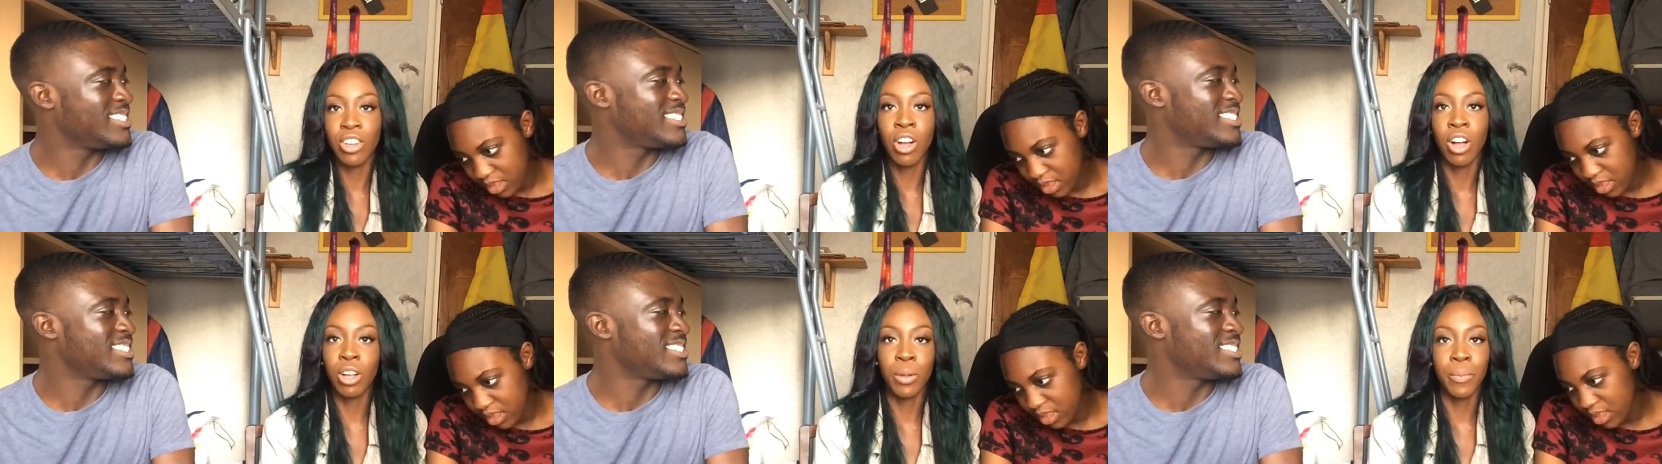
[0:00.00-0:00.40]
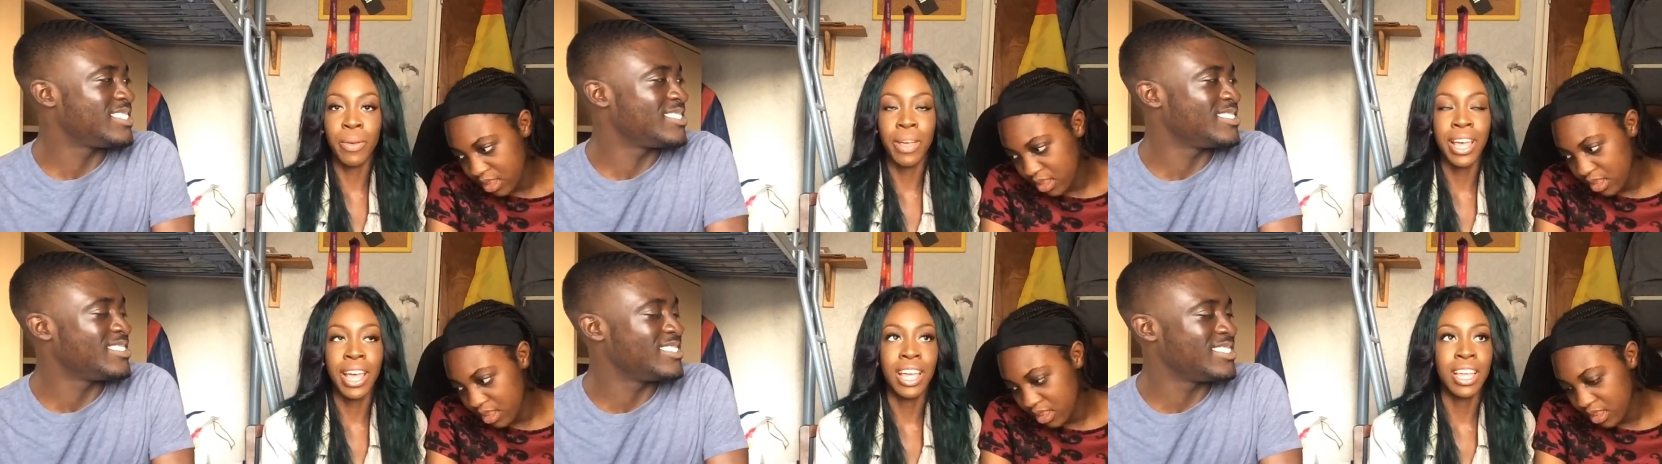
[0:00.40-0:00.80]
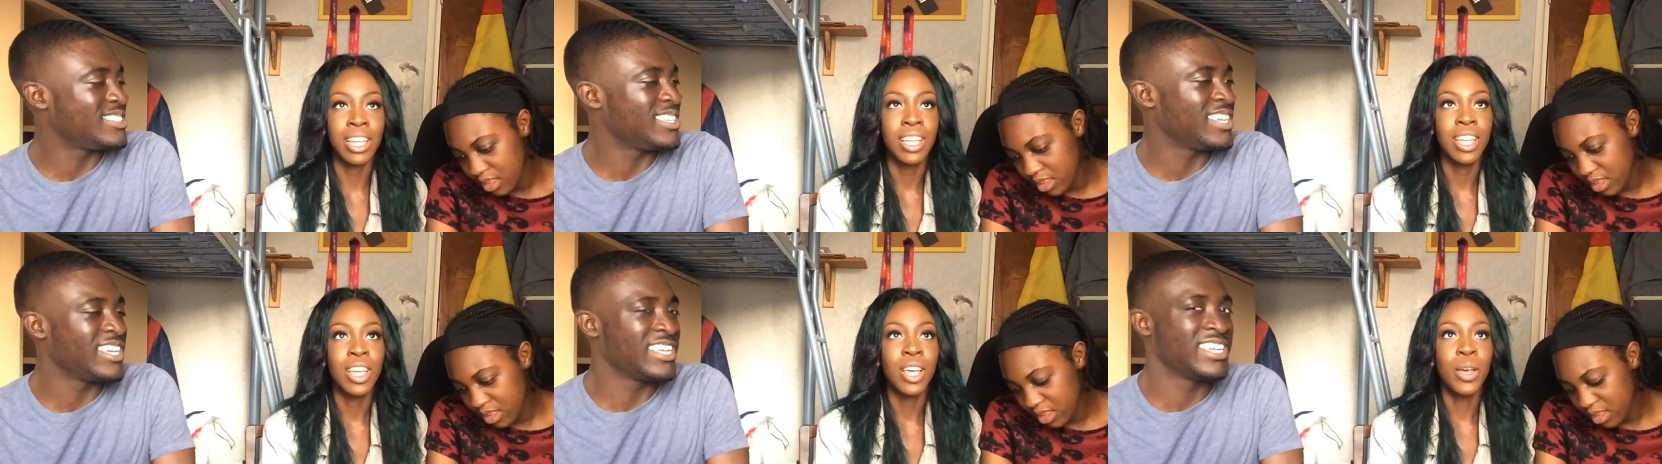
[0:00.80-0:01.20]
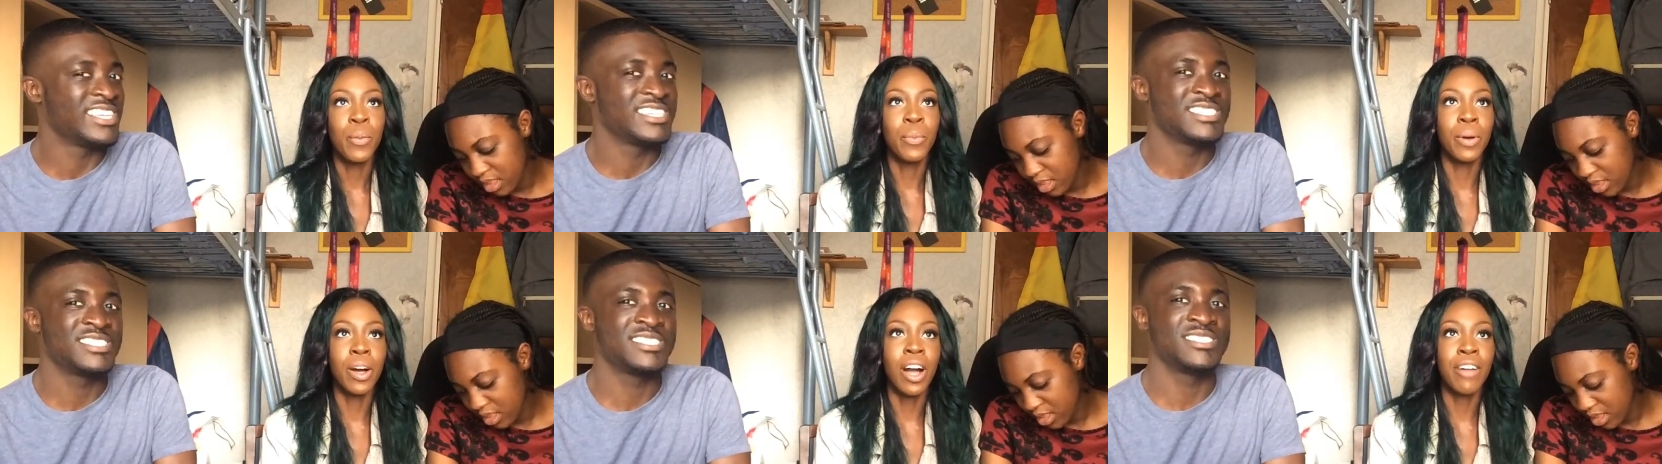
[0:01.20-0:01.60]
Speaker 1: so you can't compare. Not, yeah.
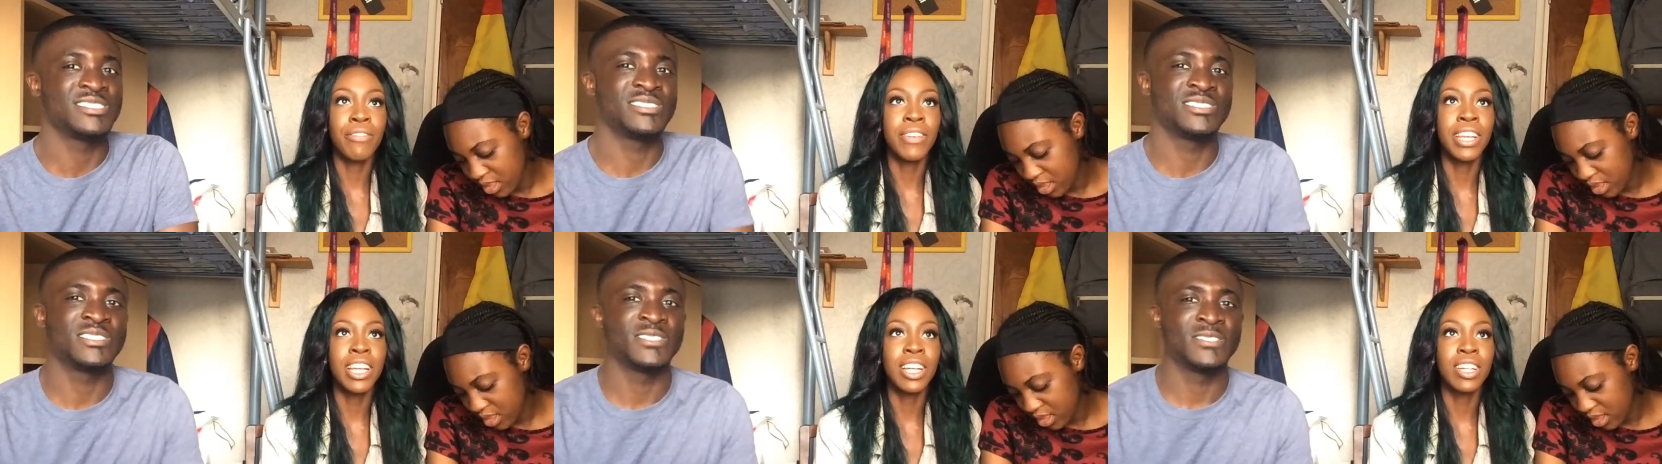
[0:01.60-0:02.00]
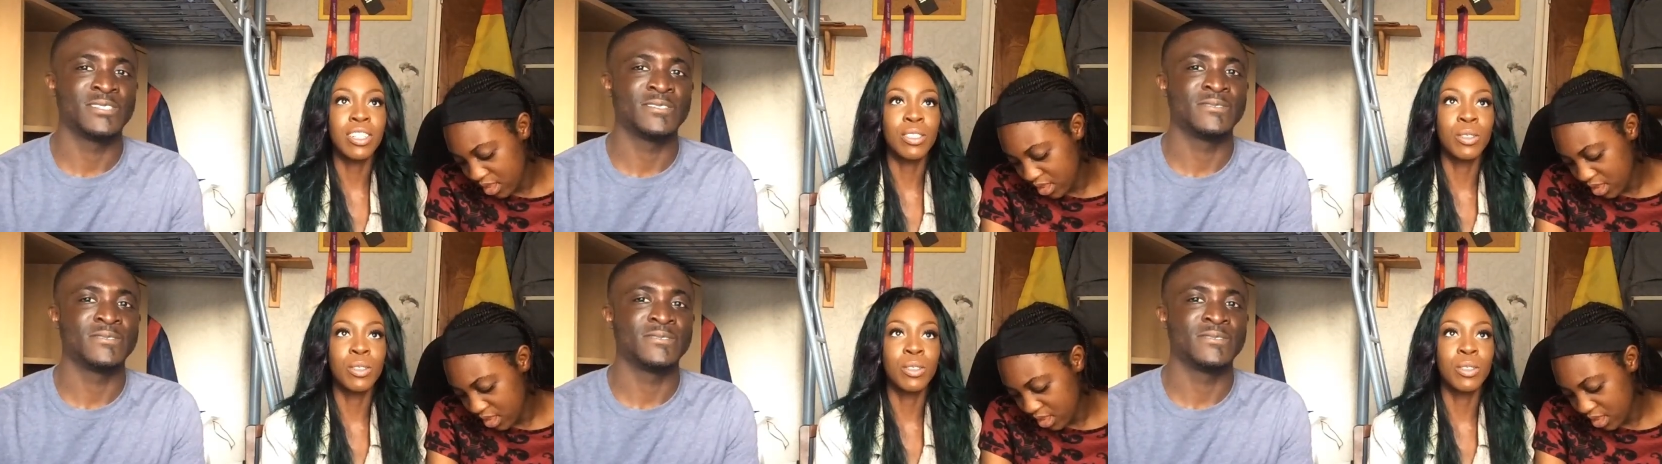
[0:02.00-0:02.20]
But so. I think